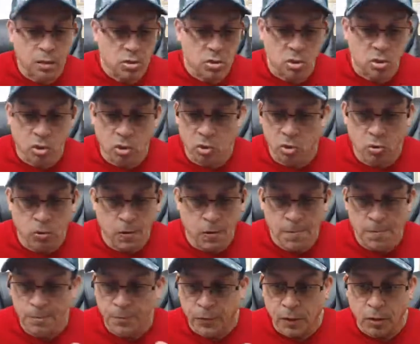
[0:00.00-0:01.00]
So
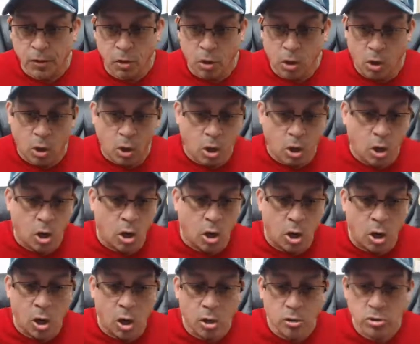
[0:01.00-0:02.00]

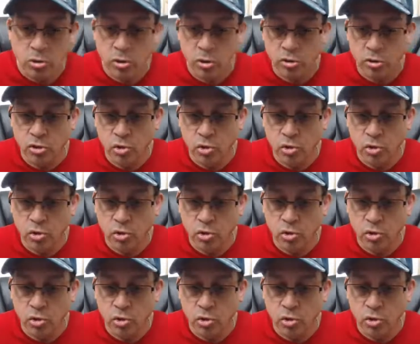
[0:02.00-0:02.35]
all you're